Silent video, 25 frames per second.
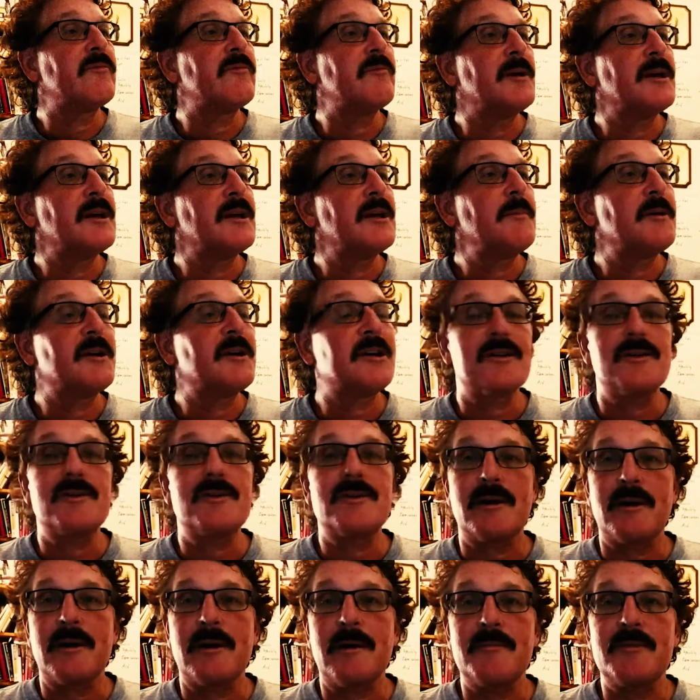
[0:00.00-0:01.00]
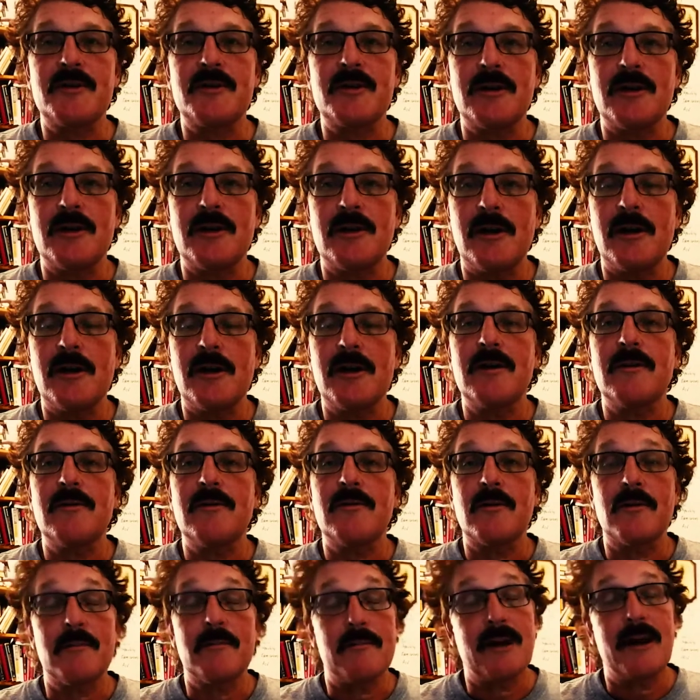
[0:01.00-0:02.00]
money, because sometimes in an audit,
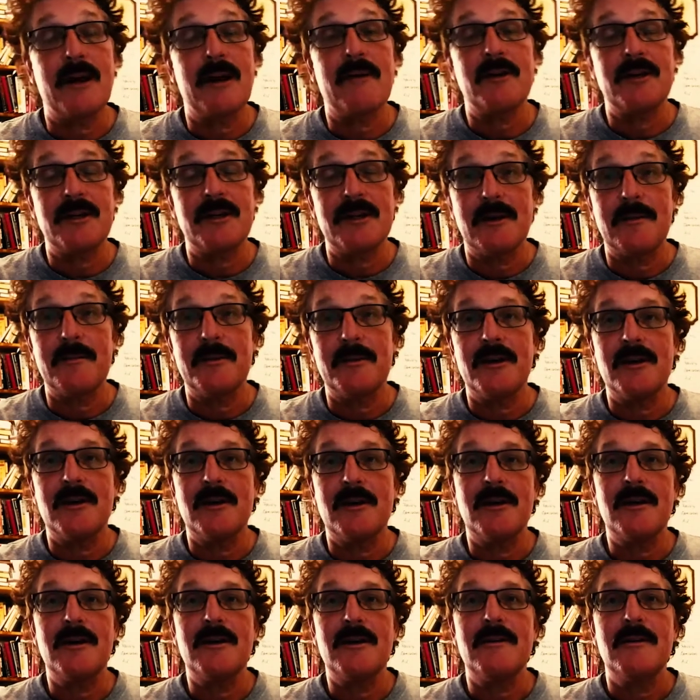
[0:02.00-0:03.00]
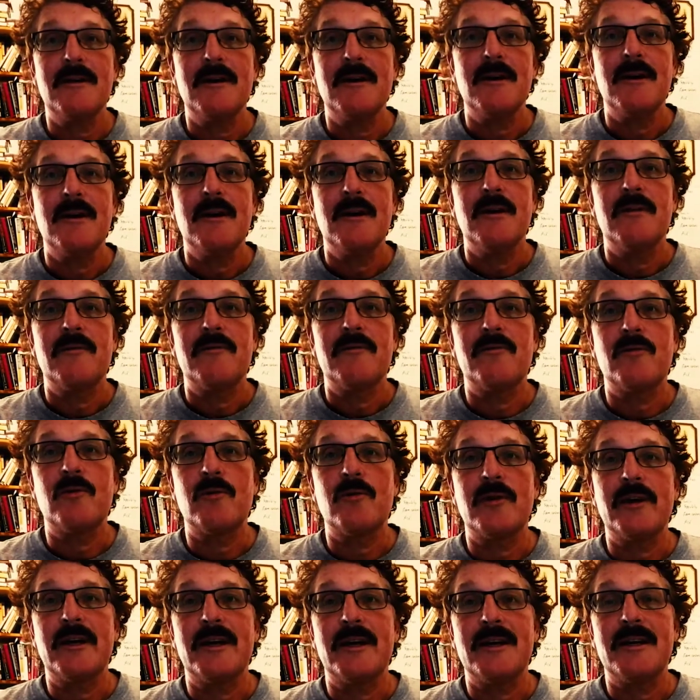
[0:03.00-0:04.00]
or every time in an audit,
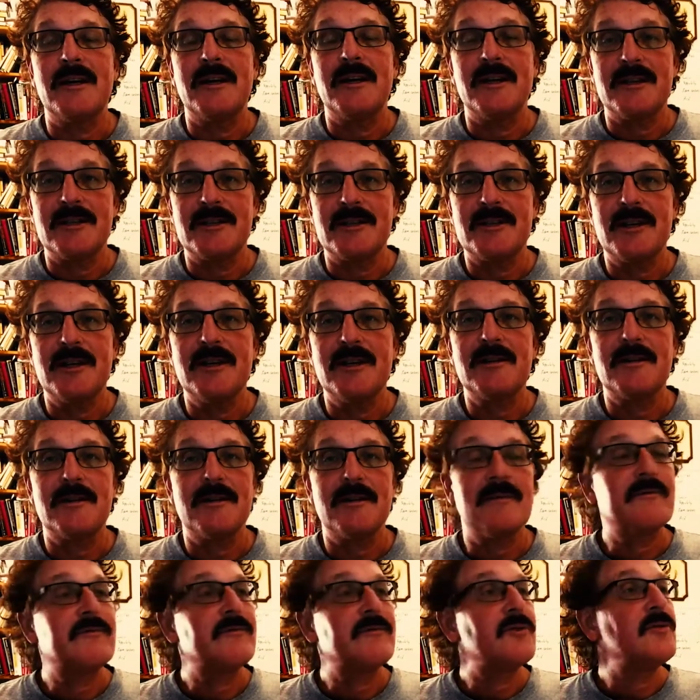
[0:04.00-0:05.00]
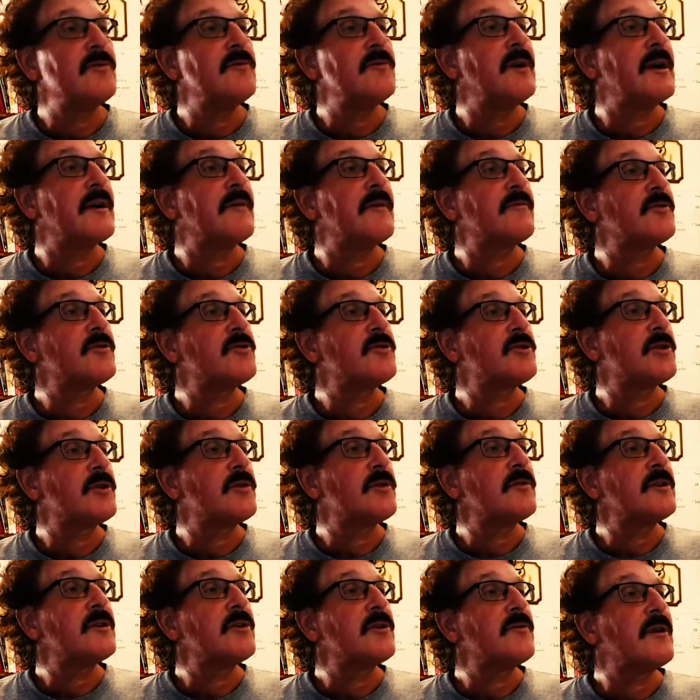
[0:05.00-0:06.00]
for an incentive, you have to
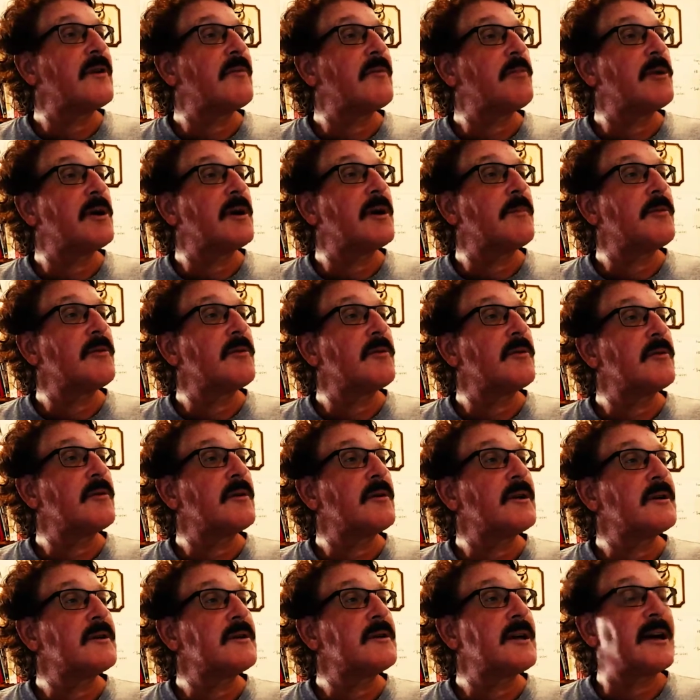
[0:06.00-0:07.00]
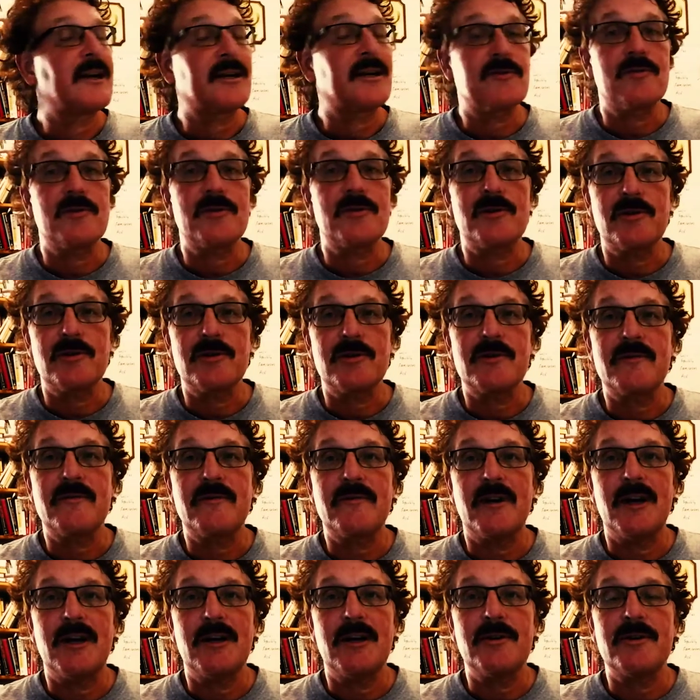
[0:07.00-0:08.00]
show that you have proper tax returns
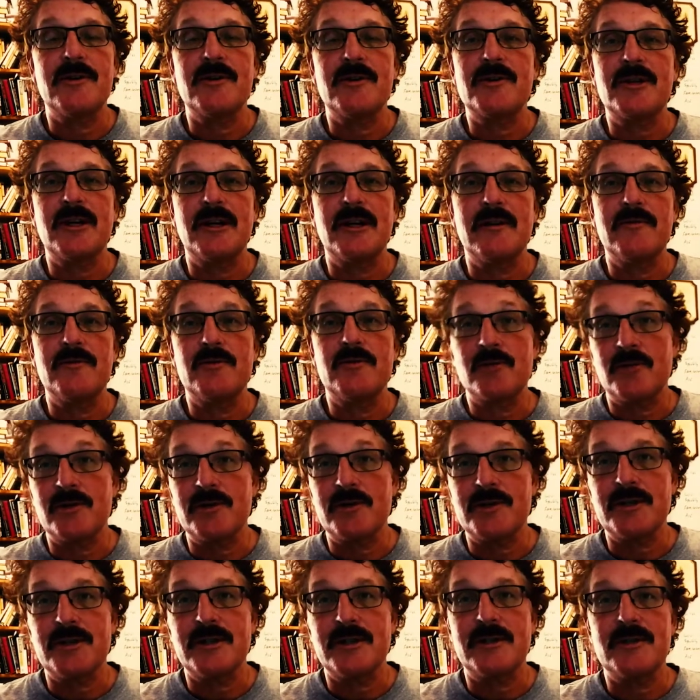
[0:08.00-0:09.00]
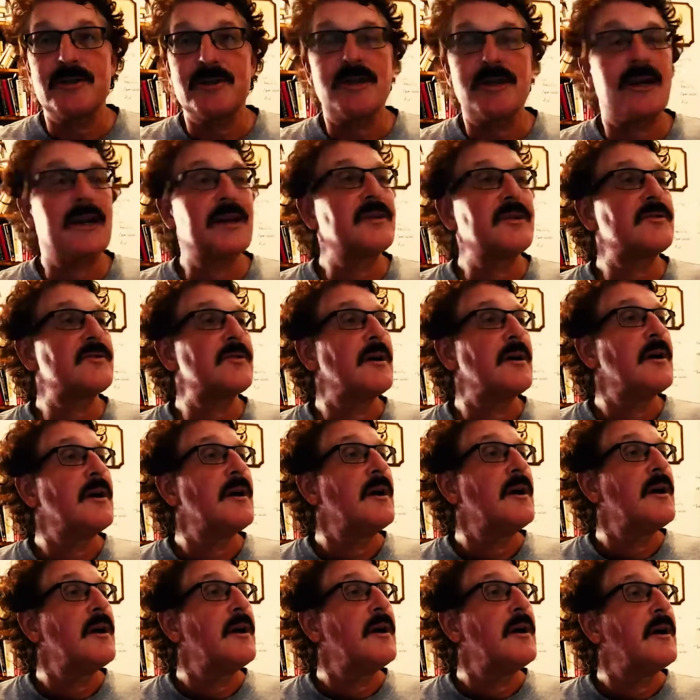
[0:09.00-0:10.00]
filed in the state of Georgia in this case,
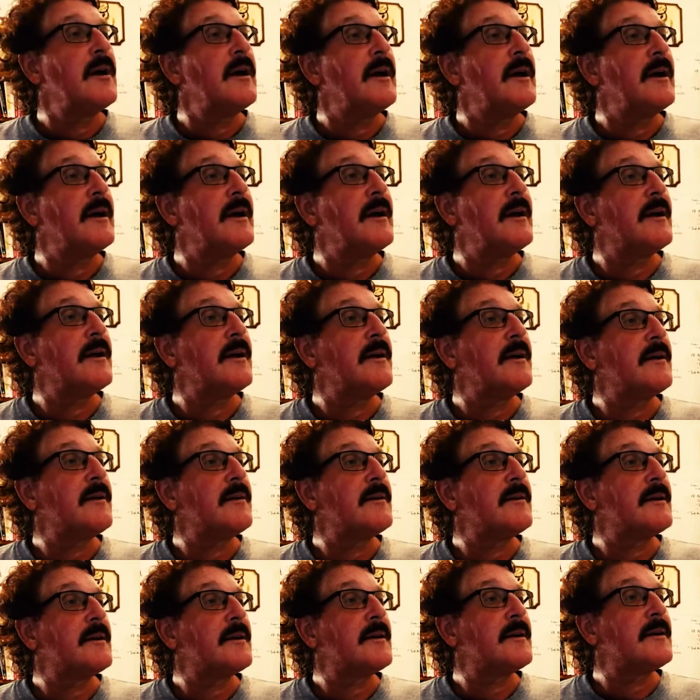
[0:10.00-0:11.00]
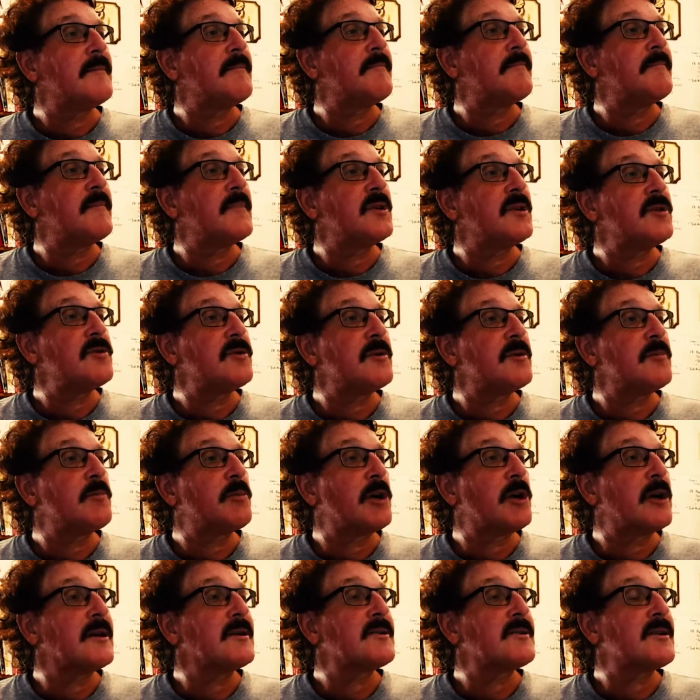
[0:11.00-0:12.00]
and that you can
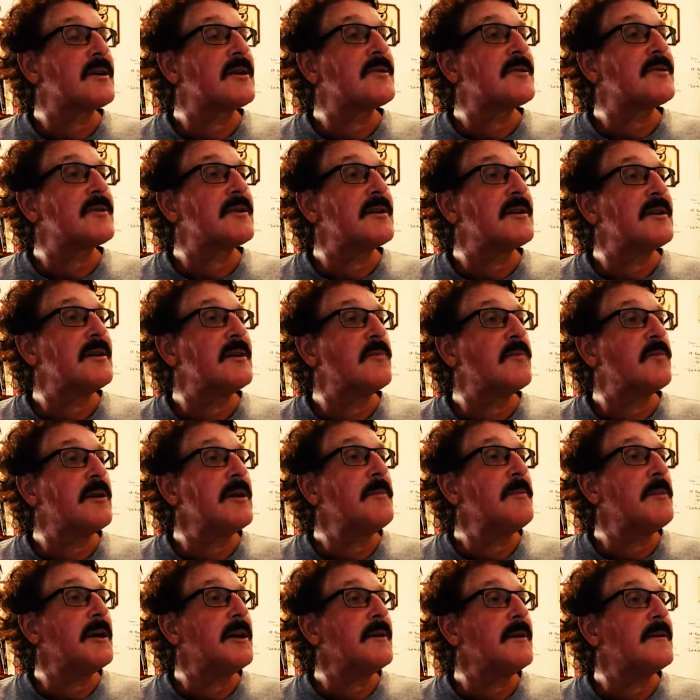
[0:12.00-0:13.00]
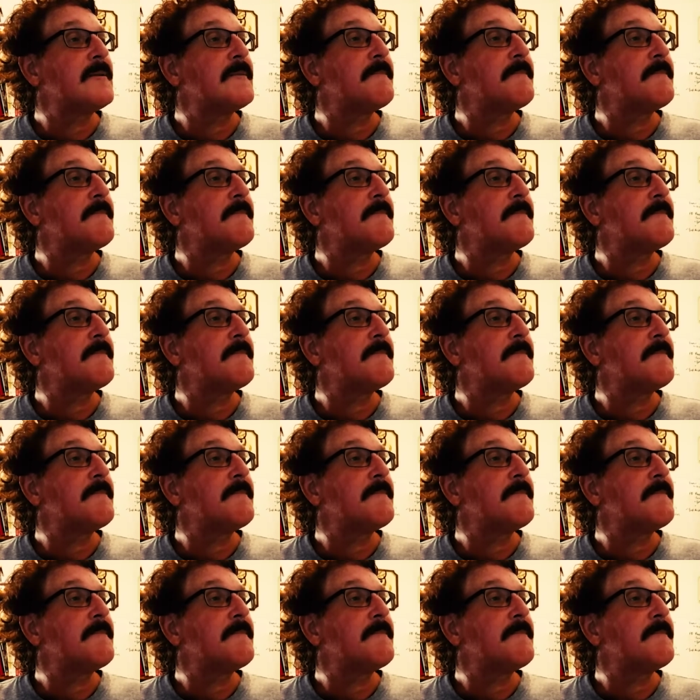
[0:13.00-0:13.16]
process the rebate.